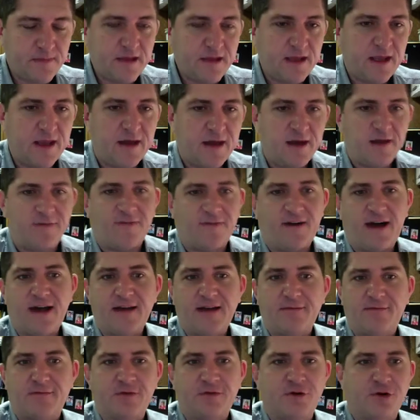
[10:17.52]
and if
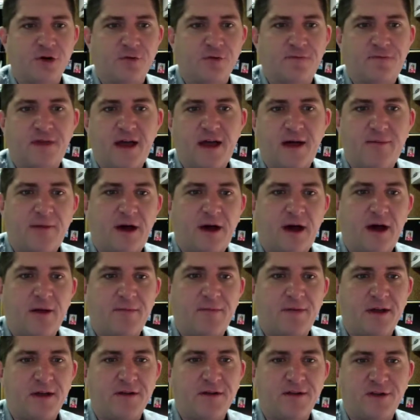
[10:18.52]
I group them
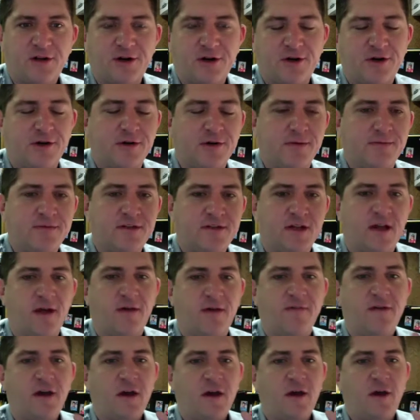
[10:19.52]
up in terms
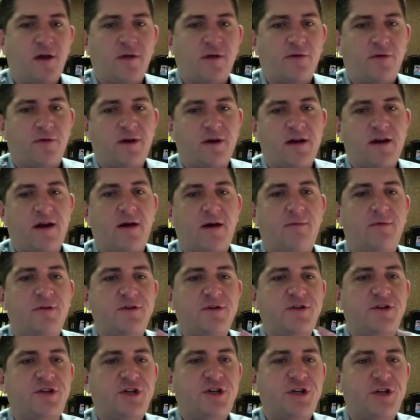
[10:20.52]
of 3
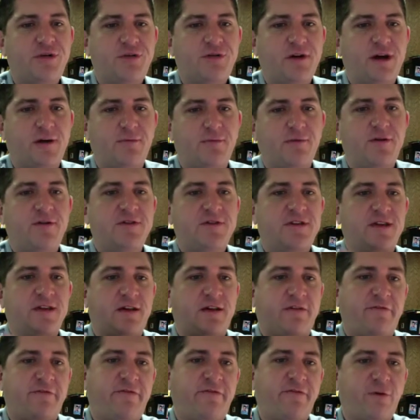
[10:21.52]
numbers, 2 numbers,
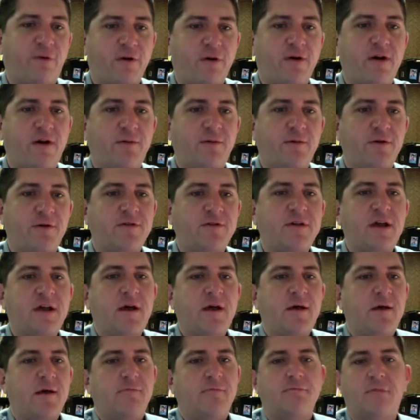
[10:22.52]
and then 4 numbers,
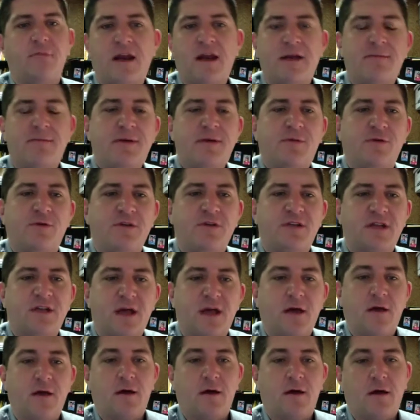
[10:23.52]
many people would
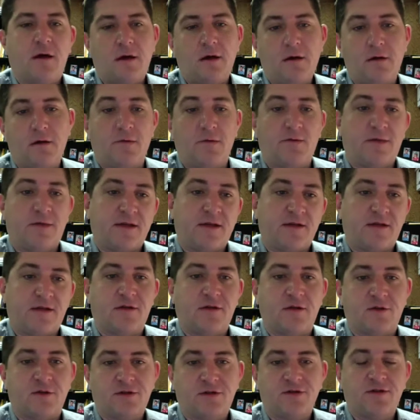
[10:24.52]
say, oh, that's a
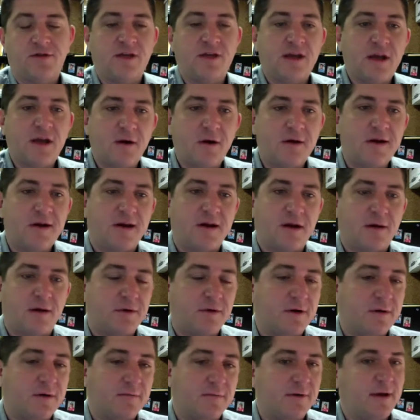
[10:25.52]
social security
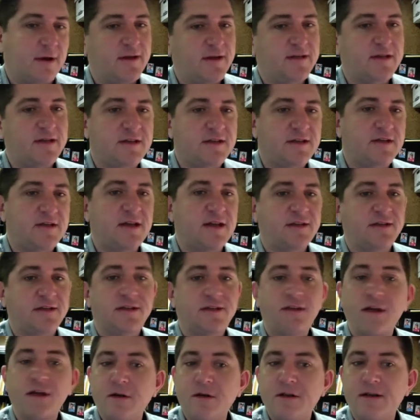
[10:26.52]
number. Well, it doesn't
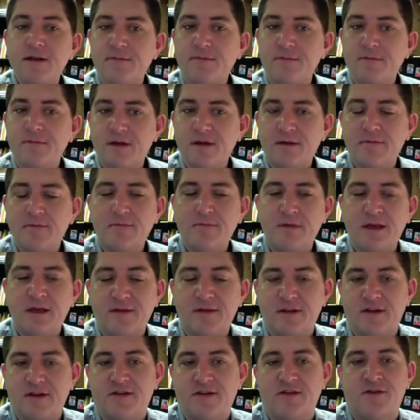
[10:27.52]
necessarily mean
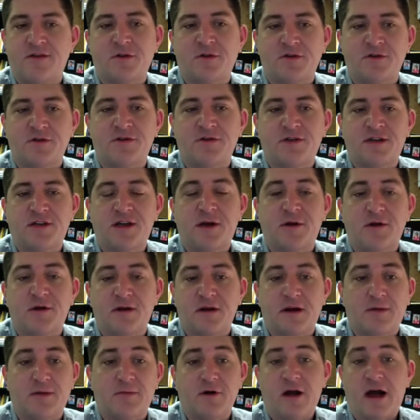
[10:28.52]
that it's a social security
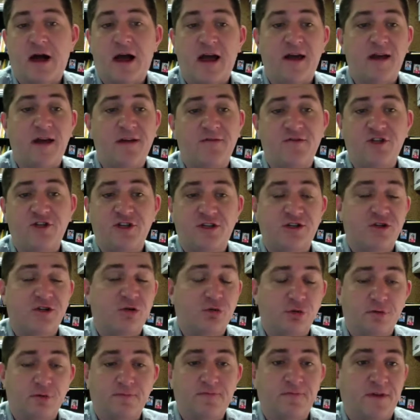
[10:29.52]
number. I have just
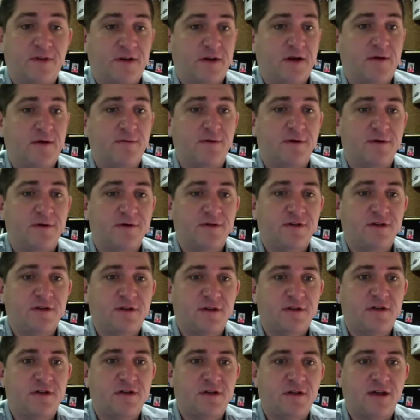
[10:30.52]
grouped the numbers
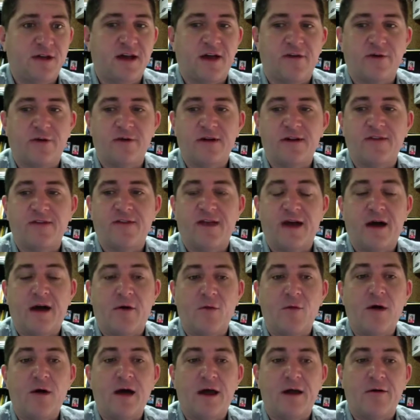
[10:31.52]
together in
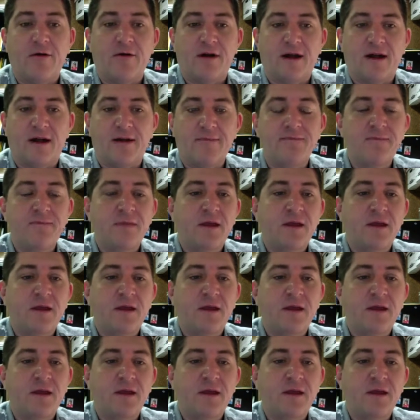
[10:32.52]
that way, right?